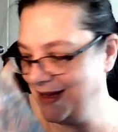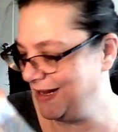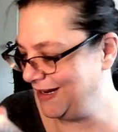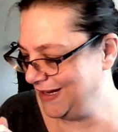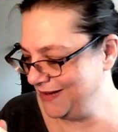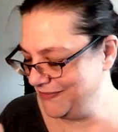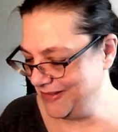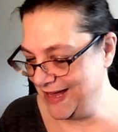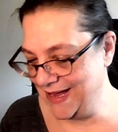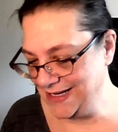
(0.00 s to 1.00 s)
I love
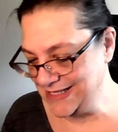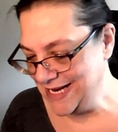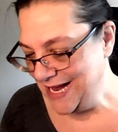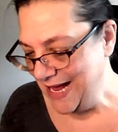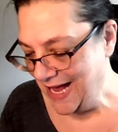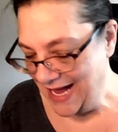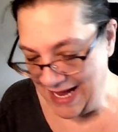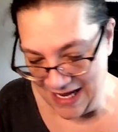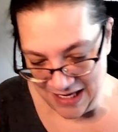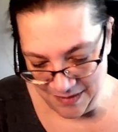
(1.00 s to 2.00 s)
that.
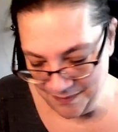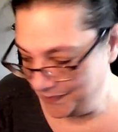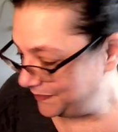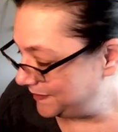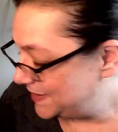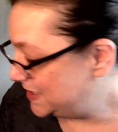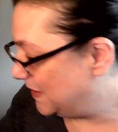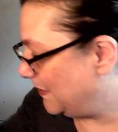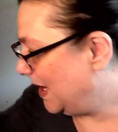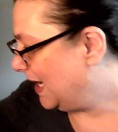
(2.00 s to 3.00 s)

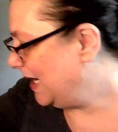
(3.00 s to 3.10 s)
So I